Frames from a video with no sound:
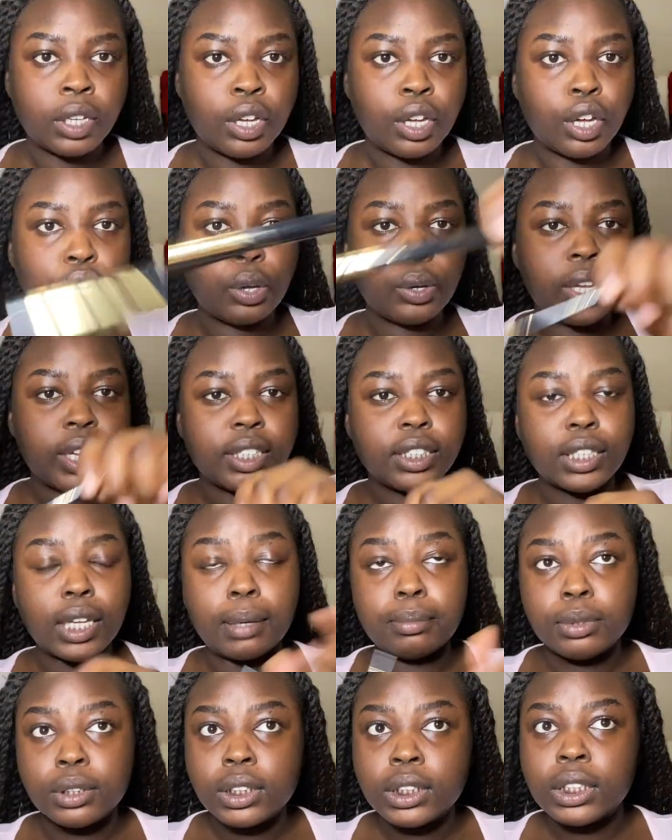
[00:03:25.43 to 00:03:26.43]
Okay, so
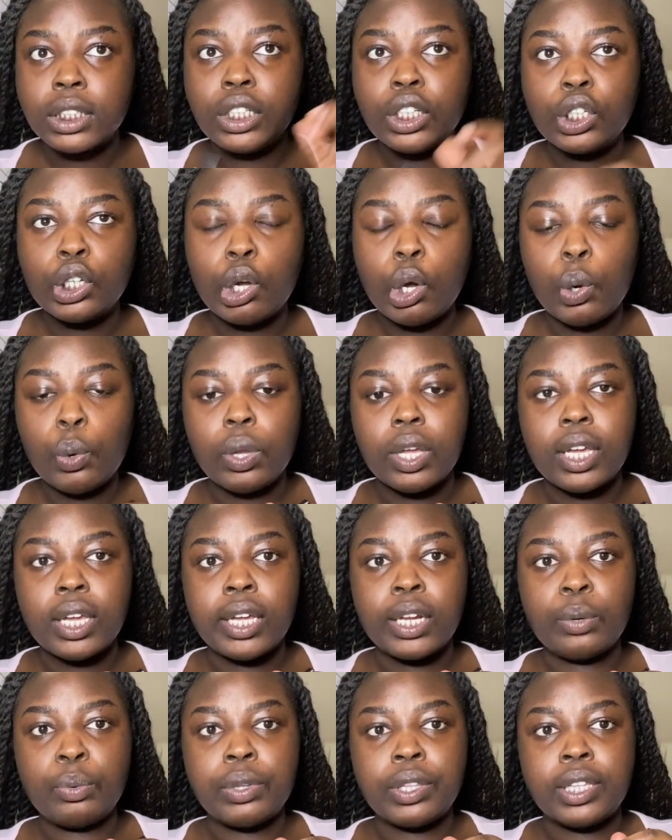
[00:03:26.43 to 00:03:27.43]
I'm just going to go
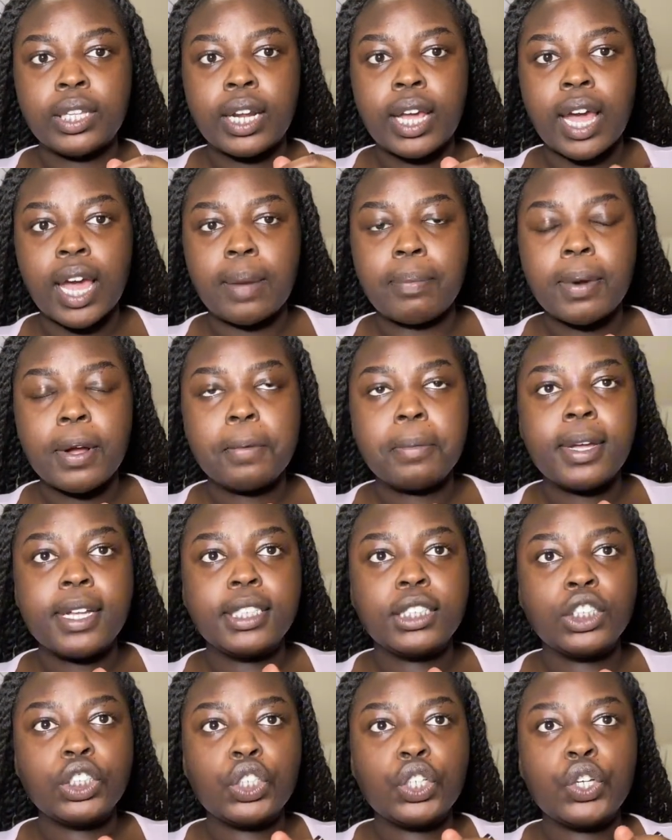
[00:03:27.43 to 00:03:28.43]
in with an eyebrow
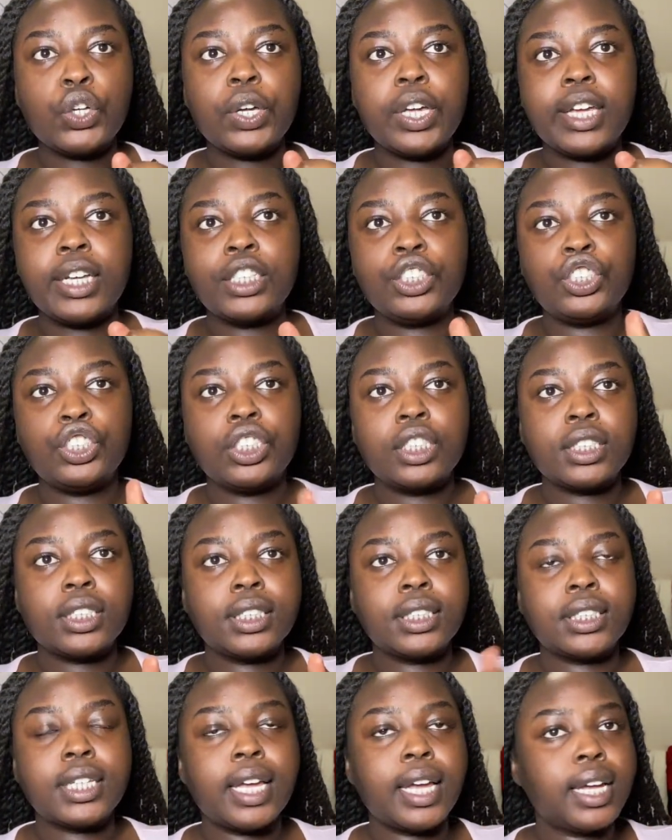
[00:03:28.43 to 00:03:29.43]
pencil and
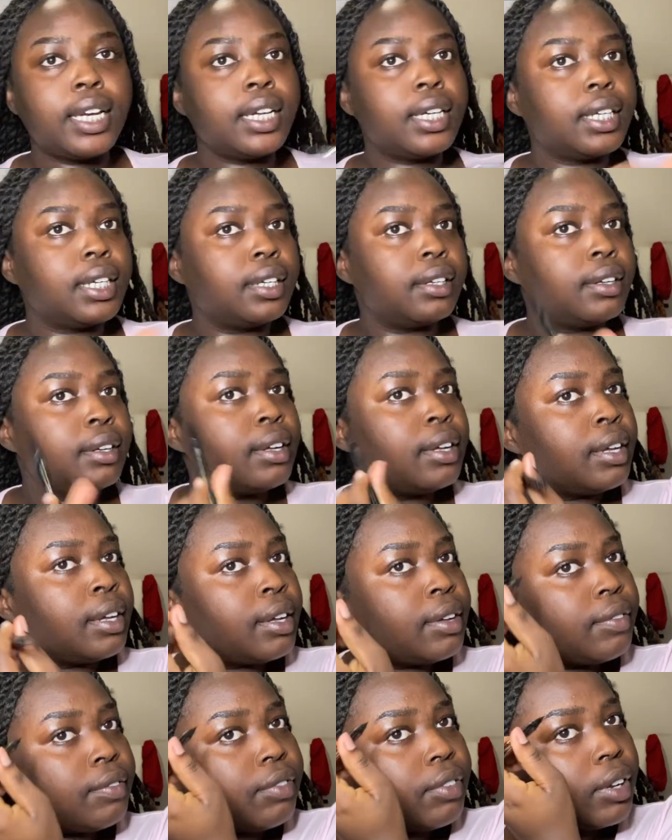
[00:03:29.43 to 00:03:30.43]
just kind of
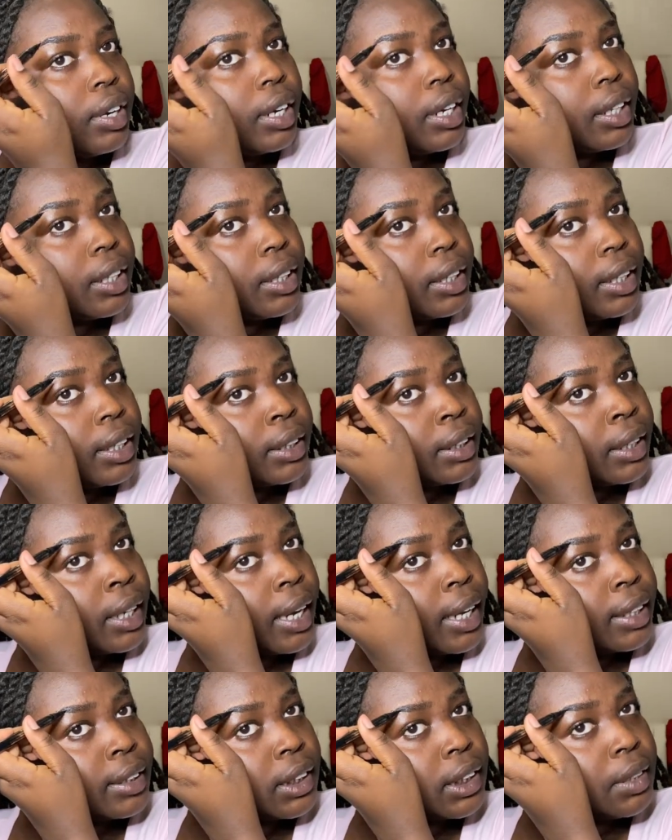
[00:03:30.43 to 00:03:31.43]
fill in the
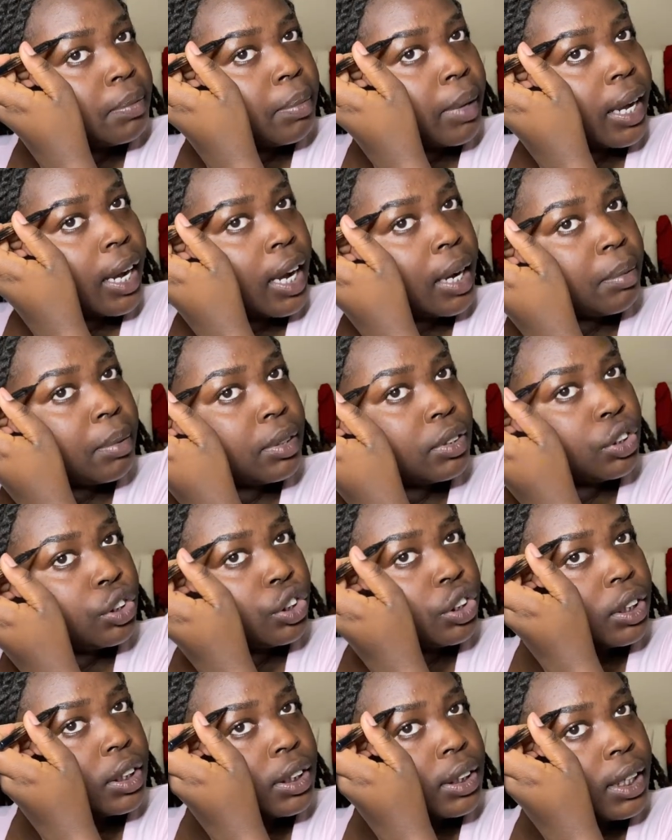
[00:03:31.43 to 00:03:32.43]
ends of my eyebrows
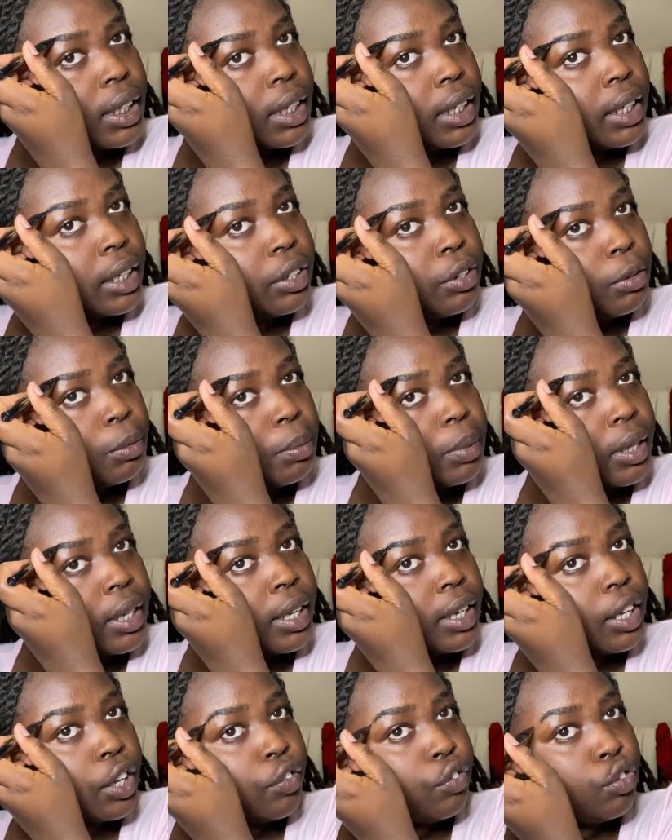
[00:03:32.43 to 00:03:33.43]
just a little
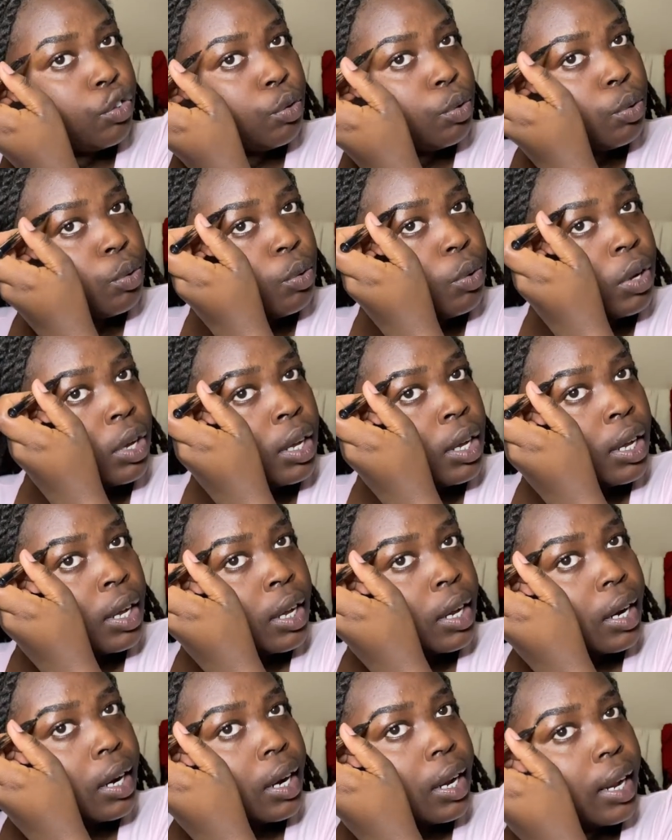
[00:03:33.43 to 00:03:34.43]
bit. If you
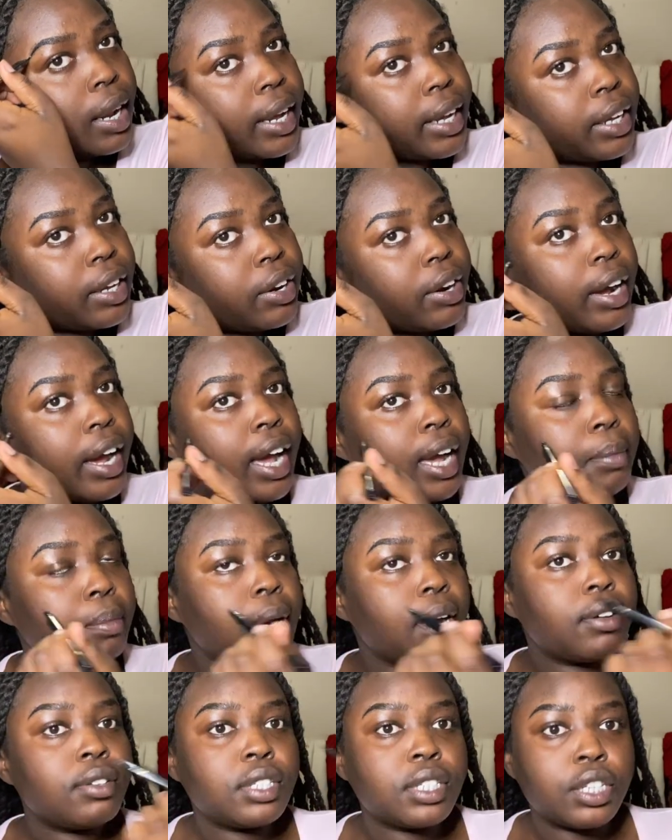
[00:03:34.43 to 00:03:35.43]
like your
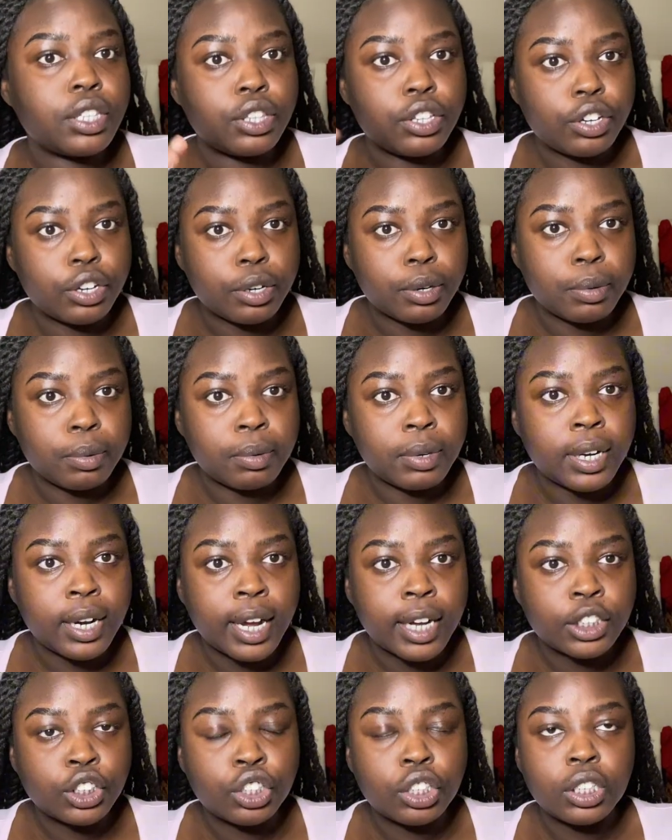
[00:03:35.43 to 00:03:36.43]
eyebrows and they're
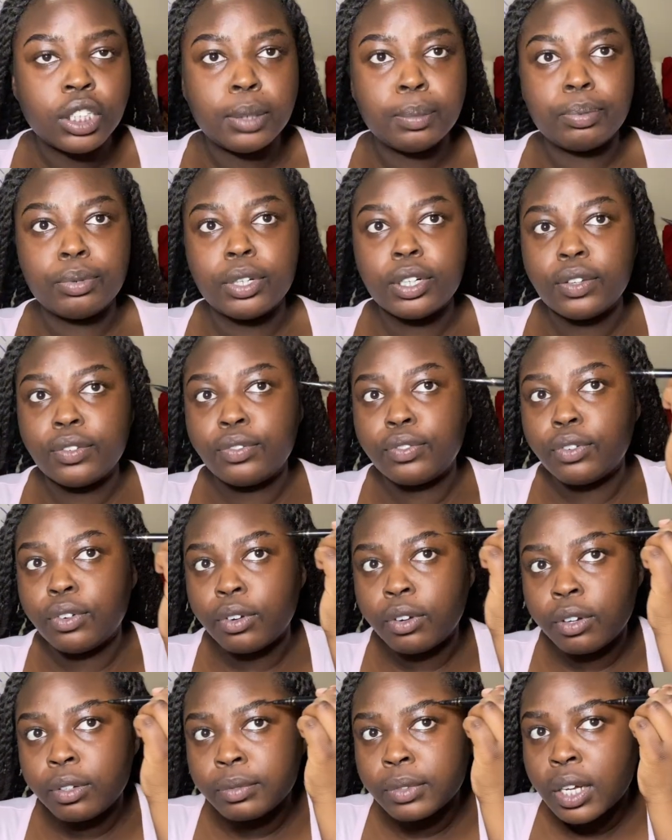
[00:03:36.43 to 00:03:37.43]
naturally pretty
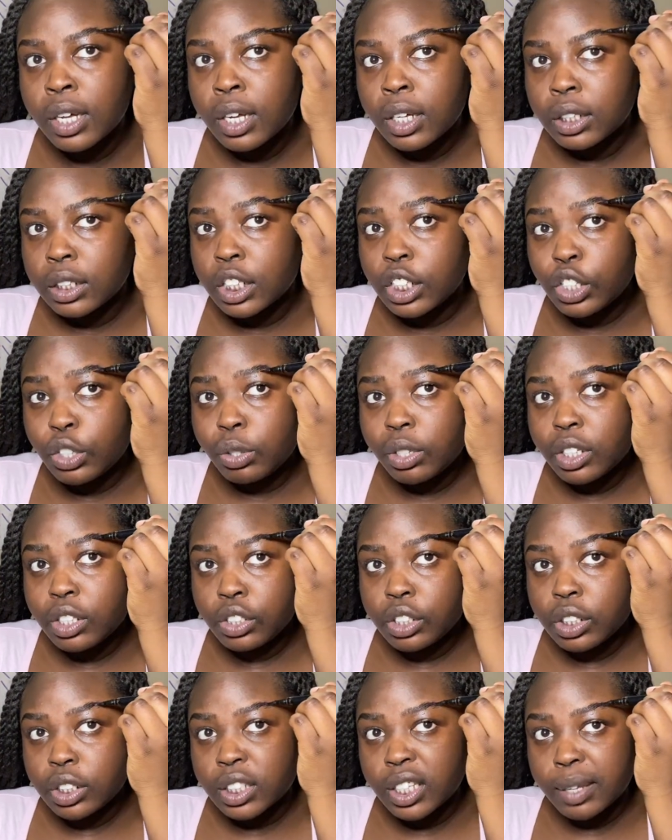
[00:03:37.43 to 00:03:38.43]
full, then you can
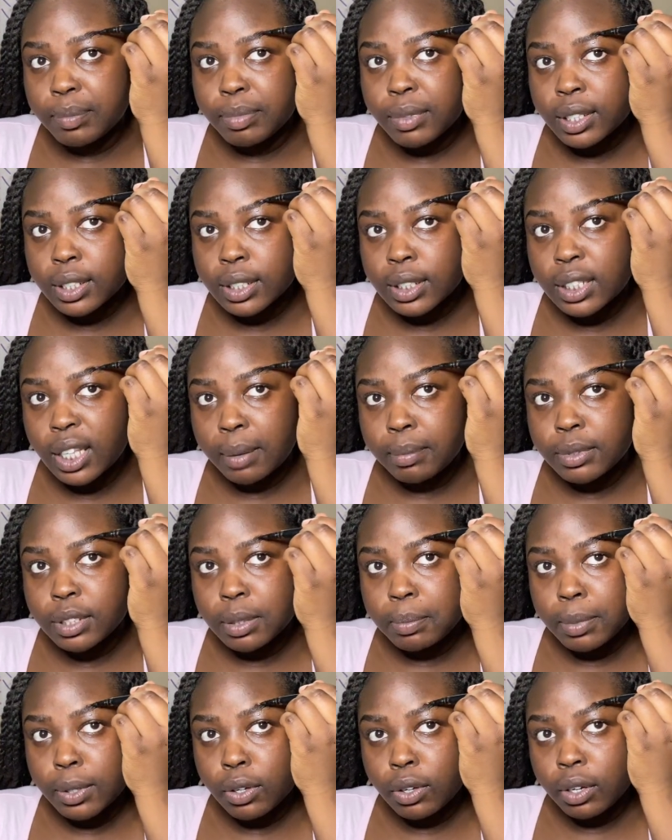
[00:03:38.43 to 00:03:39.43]
just skip this step, to
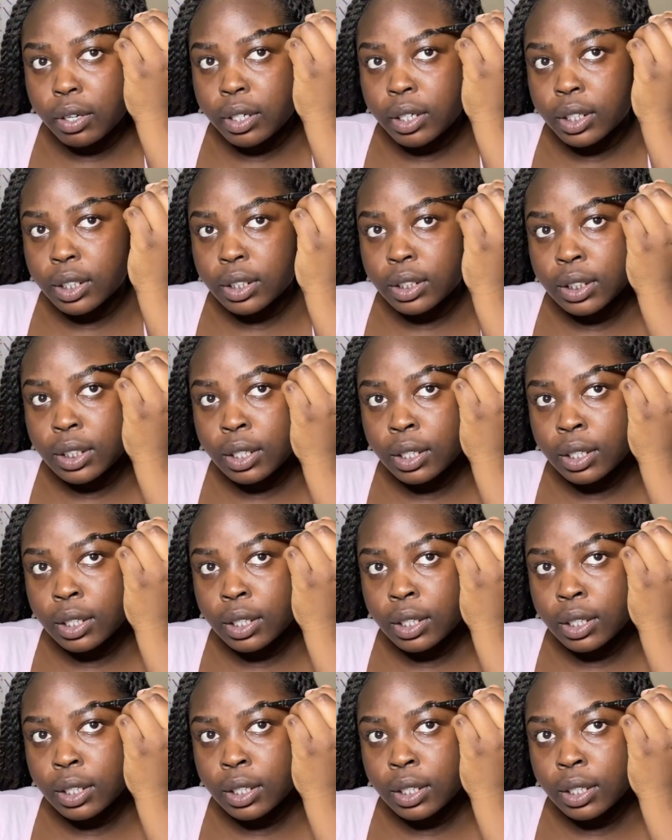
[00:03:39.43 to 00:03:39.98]
be honest.